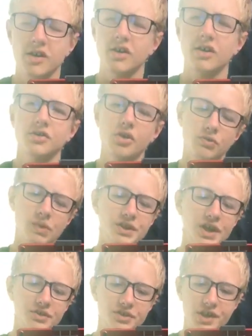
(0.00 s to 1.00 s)
Though it was
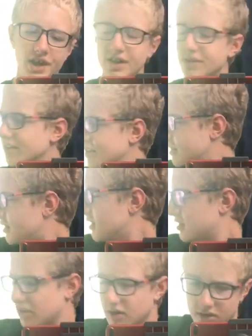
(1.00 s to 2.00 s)
outside,
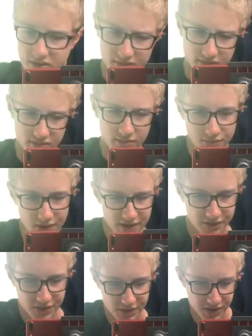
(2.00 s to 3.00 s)
What
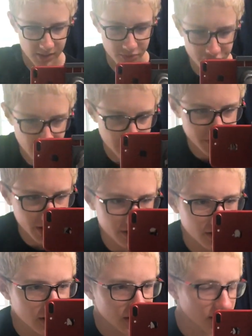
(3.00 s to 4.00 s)
is the temperature outside?
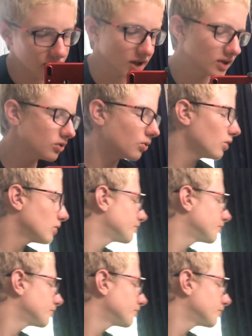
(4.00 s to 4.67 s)
Okay, Google.